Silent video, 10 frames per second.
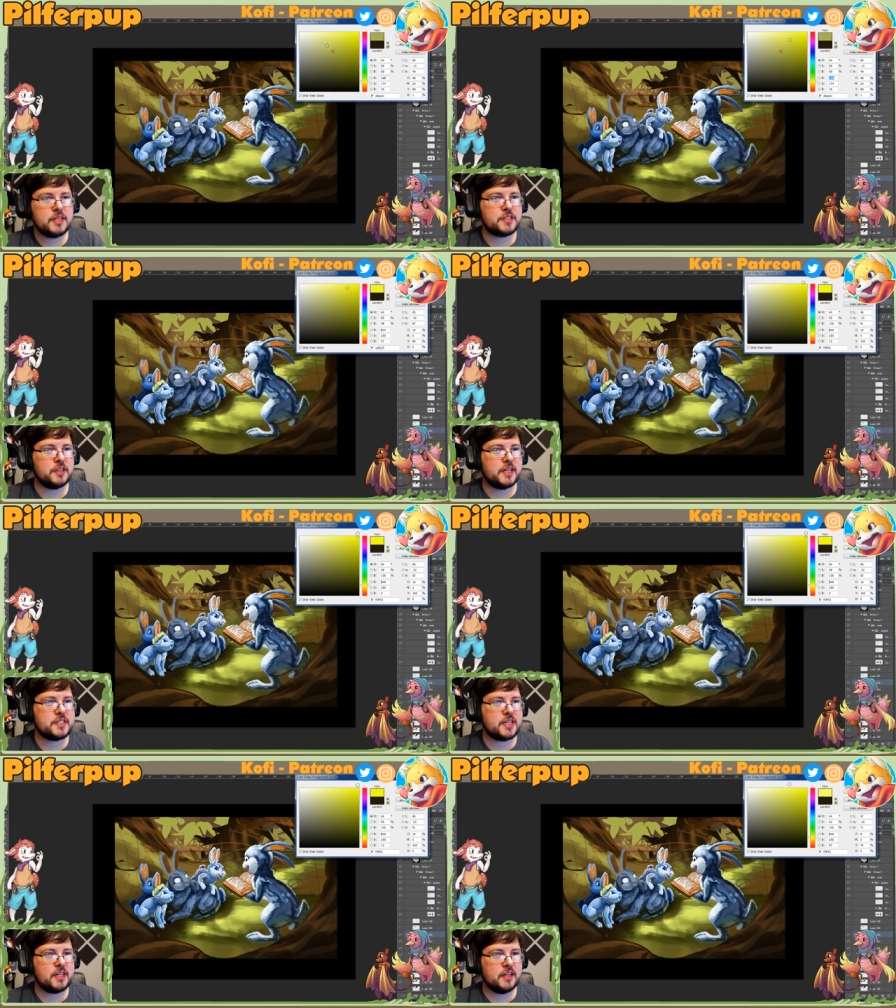So let's
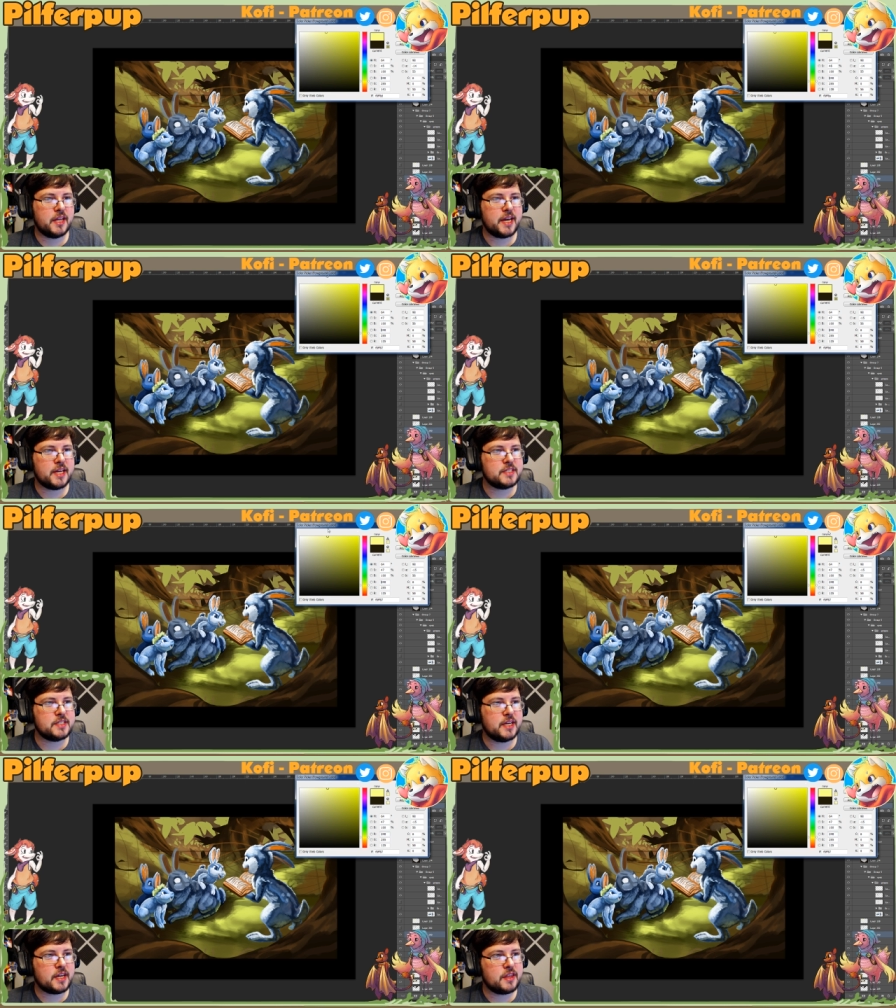say the light is
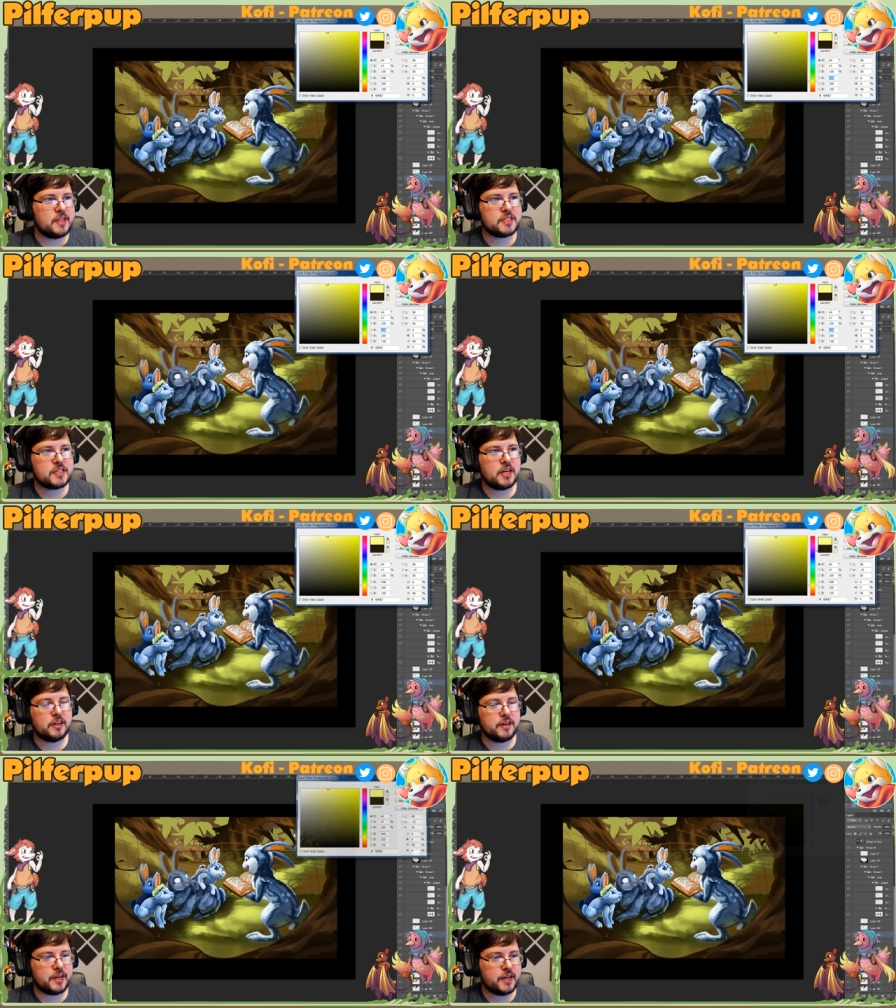like this
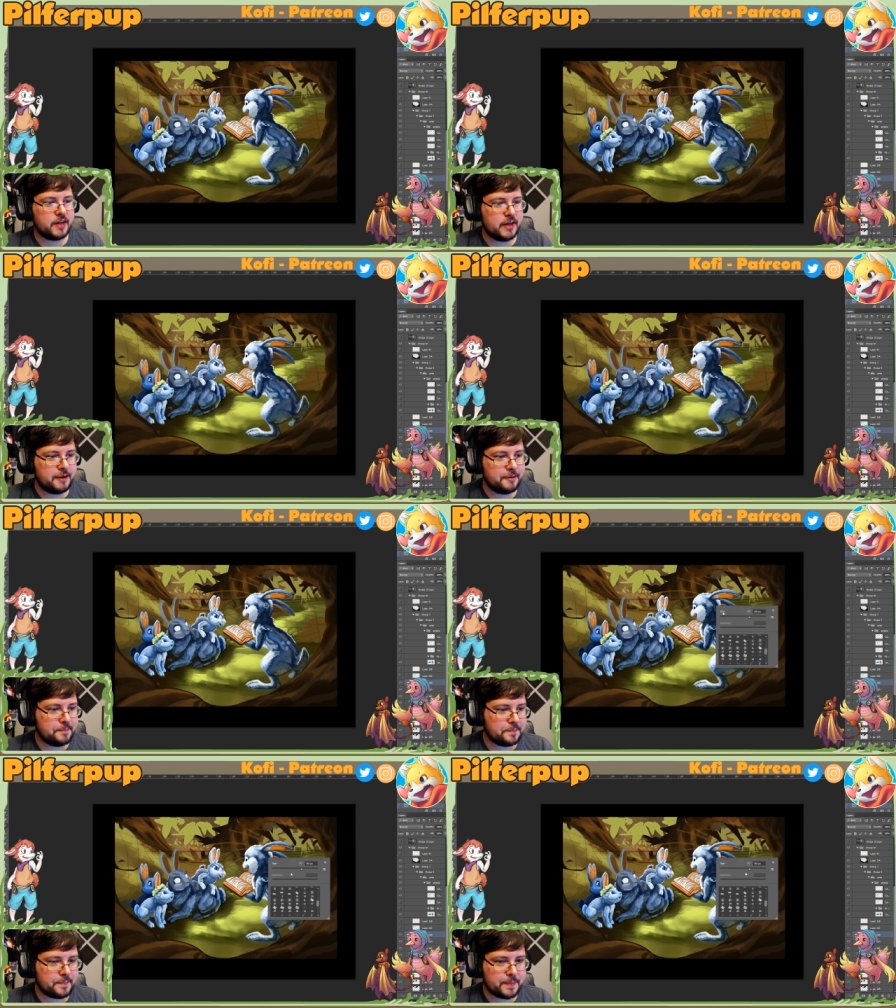color here,
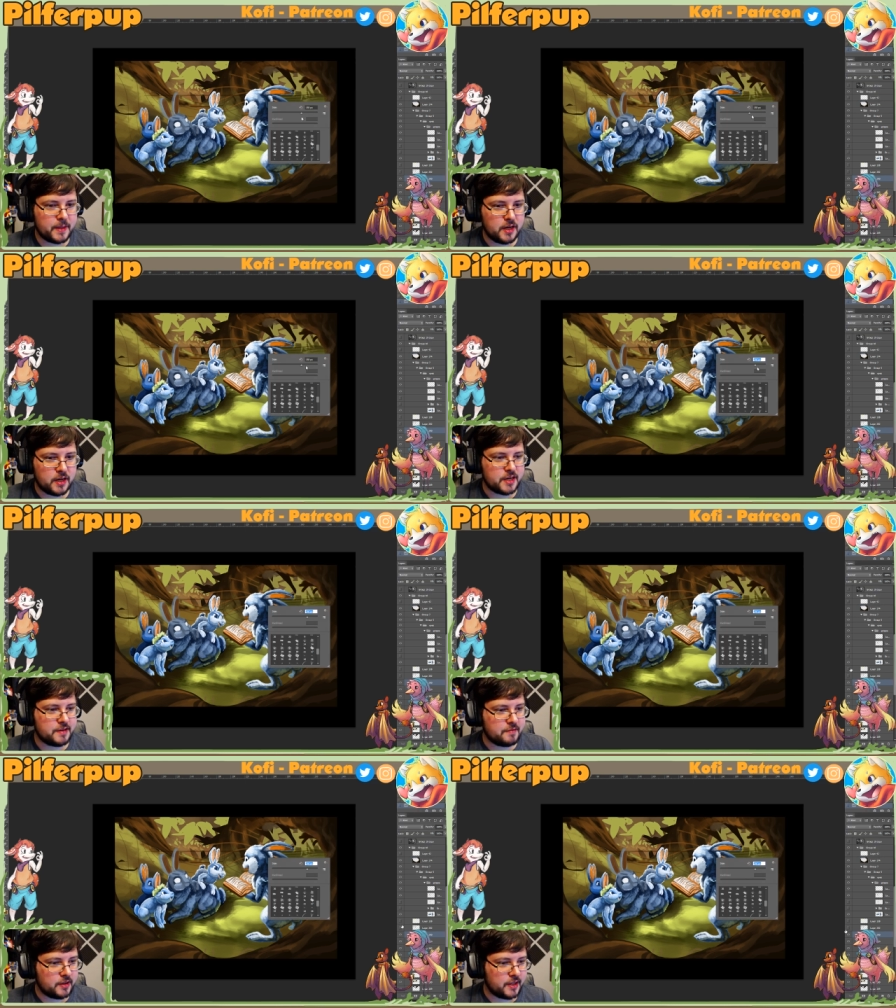on a
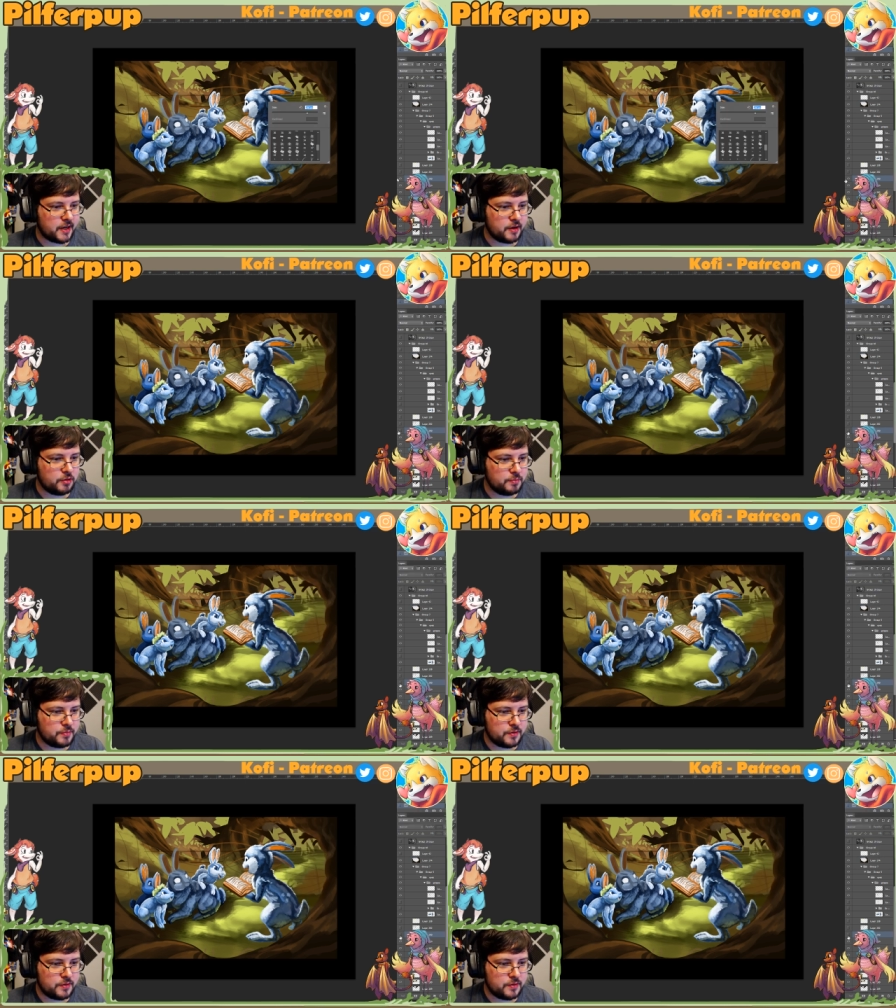different layer, I hope.